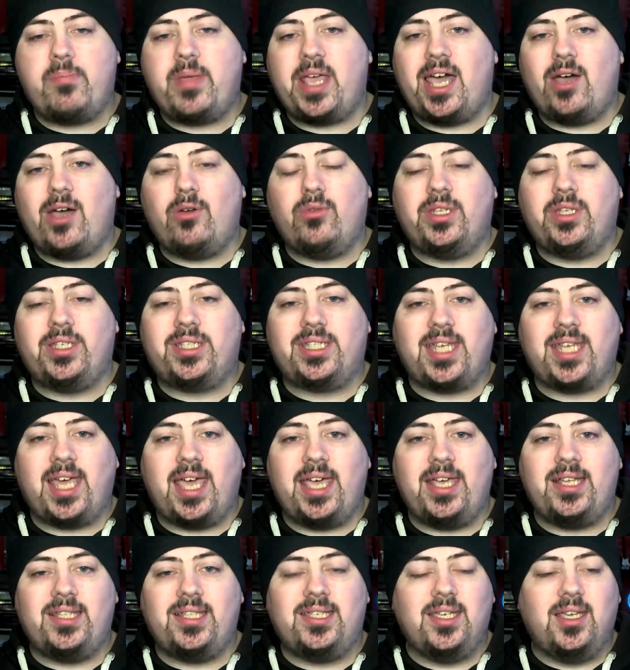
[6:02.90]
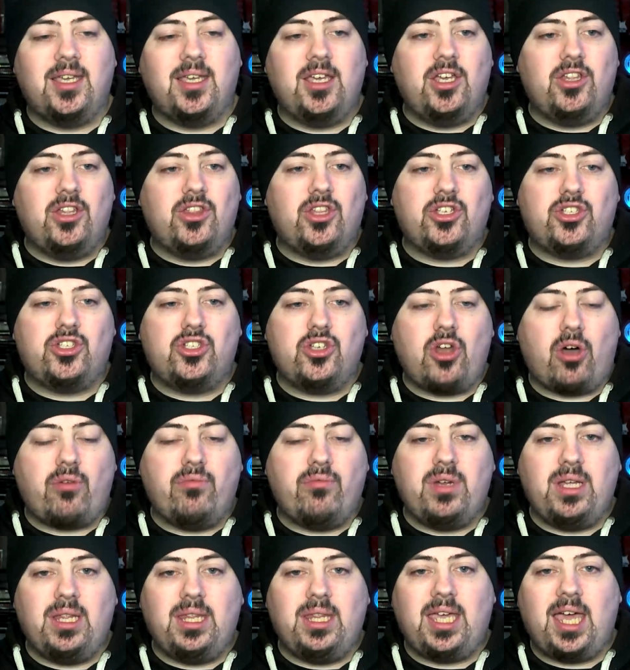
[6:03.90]
out the side, there's not
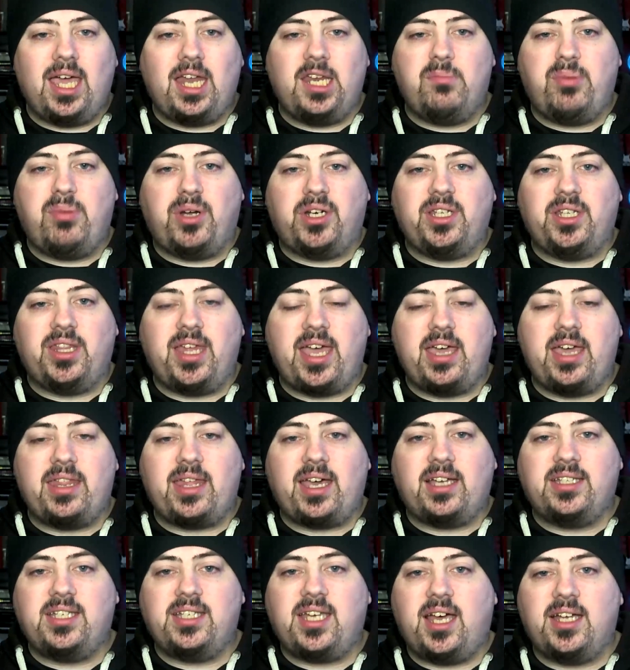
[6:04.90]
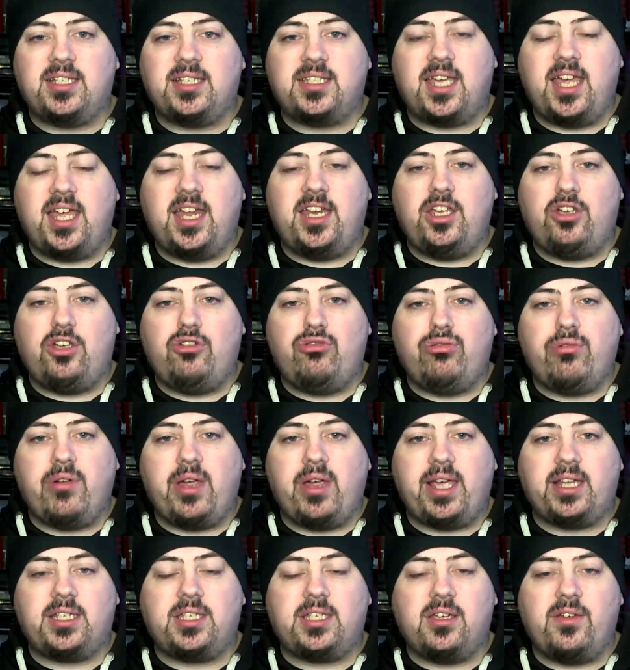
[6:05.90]
really anybody there that has any
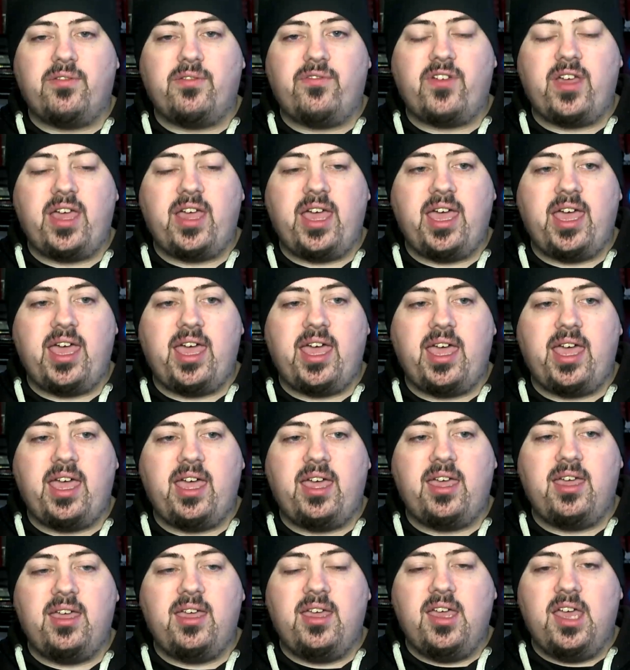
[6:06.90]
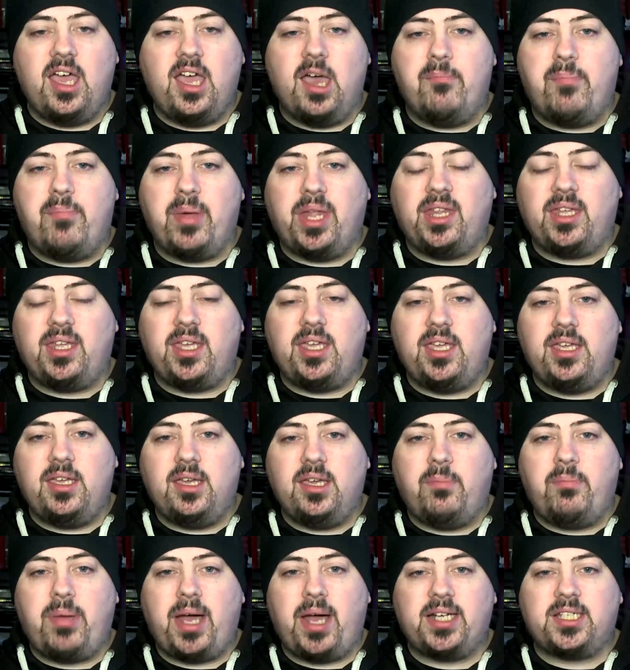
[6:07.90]
creative ability to
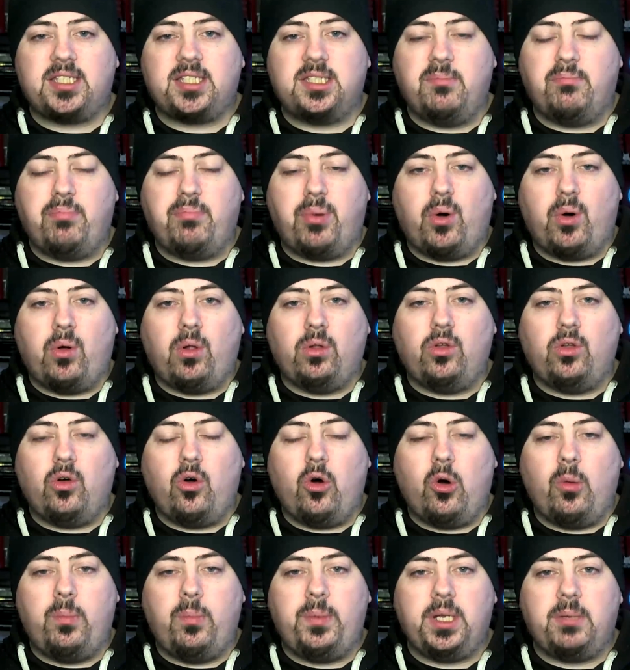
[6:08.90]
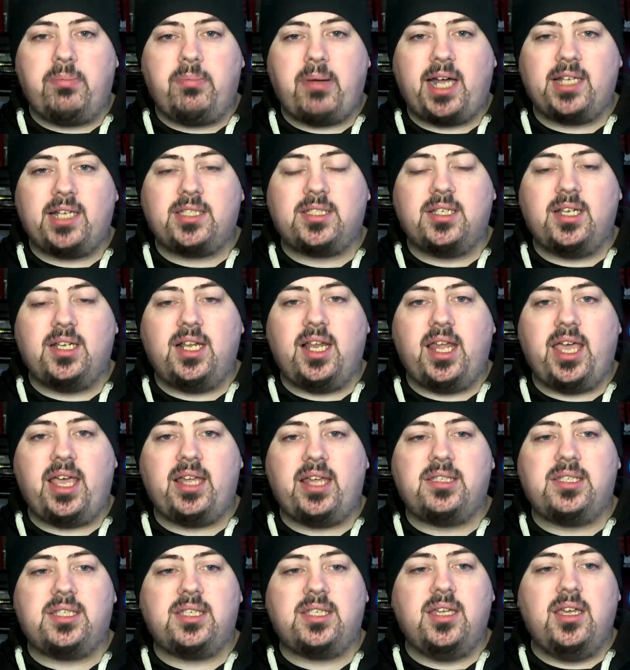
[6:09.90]
pass the ball, open passing
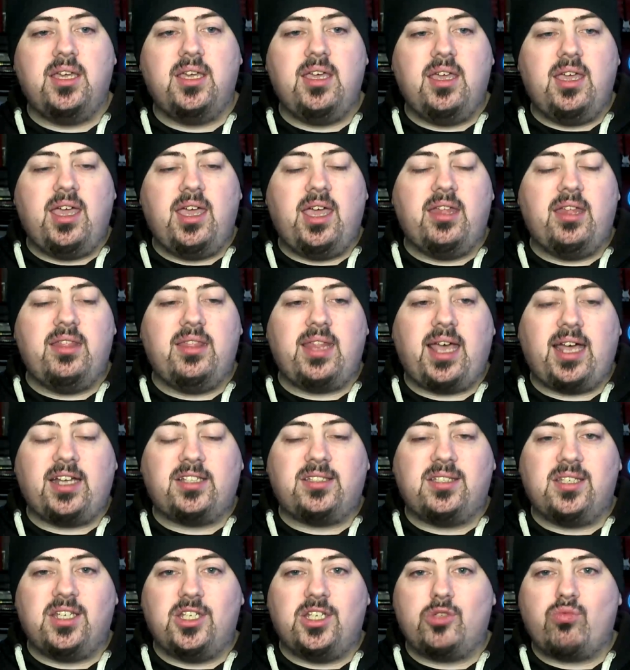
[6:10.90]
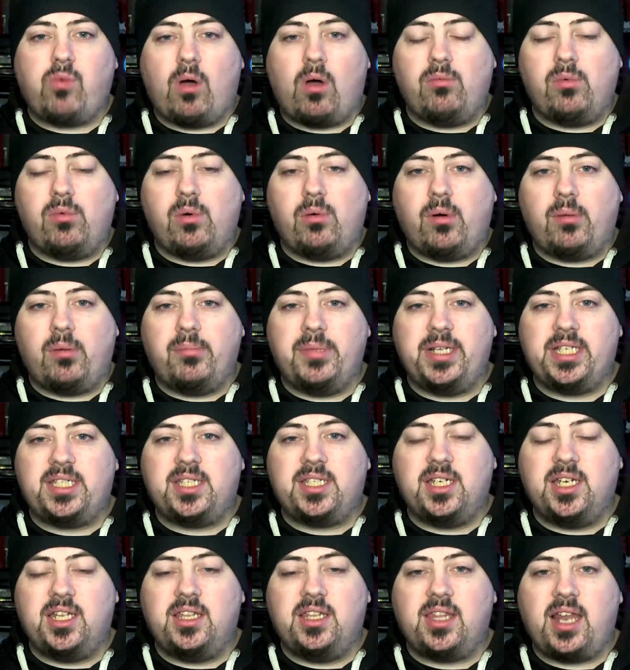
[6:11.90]
lanes, and that is what we were
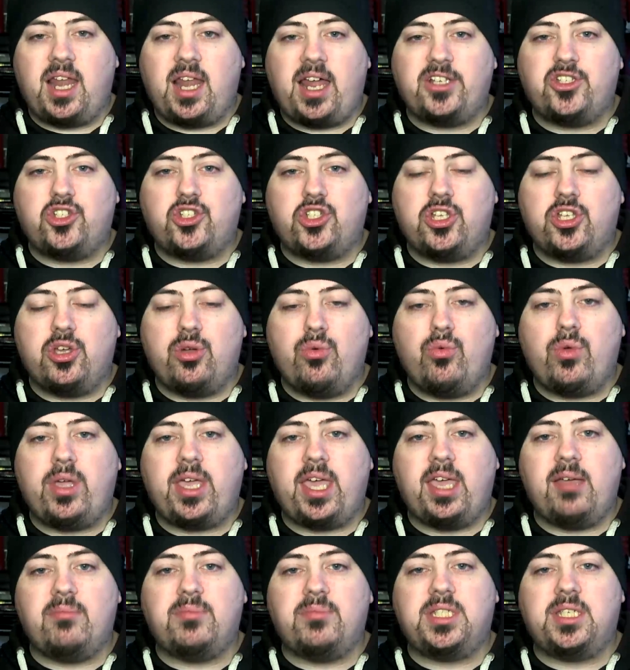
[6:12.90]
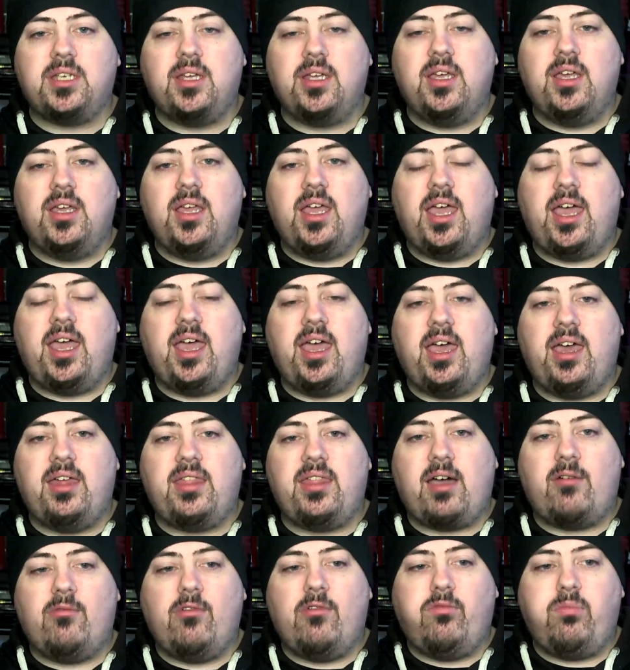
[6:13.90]
missing in the last two games
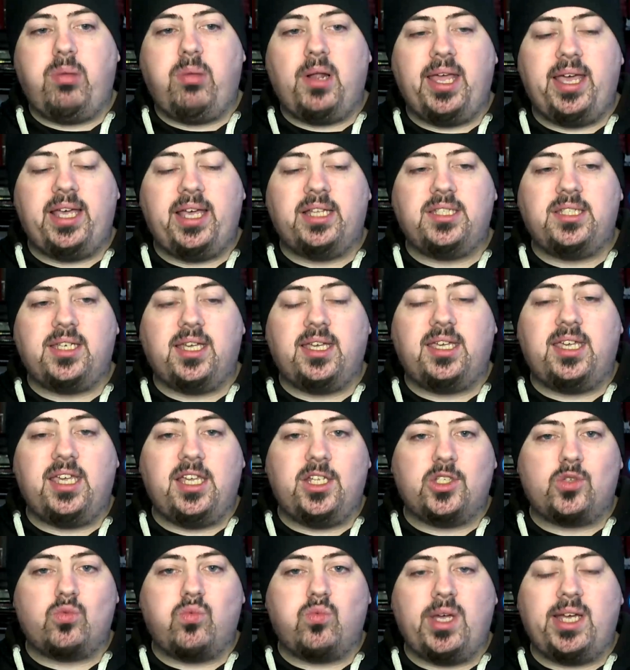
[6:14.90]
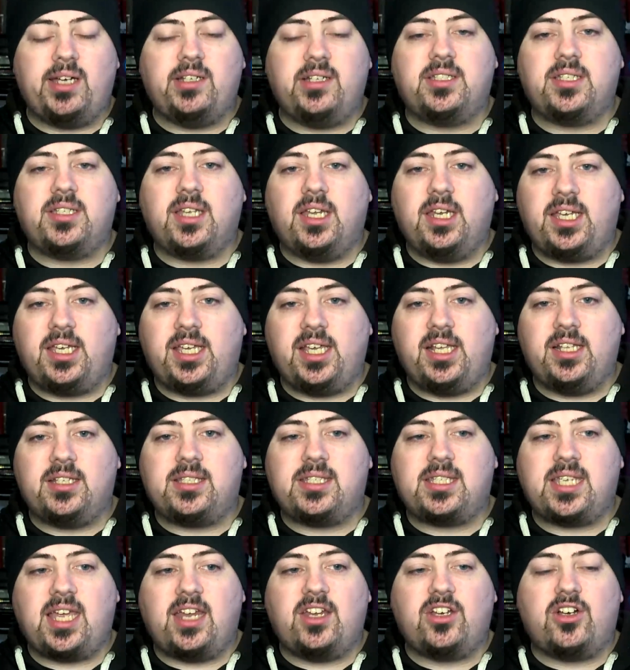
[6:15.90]
that we've played against Wales and against
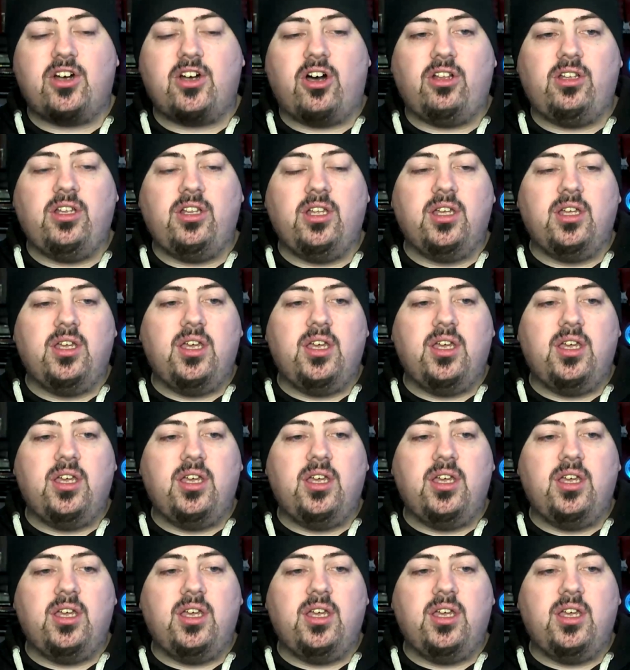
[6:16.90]
Senegal.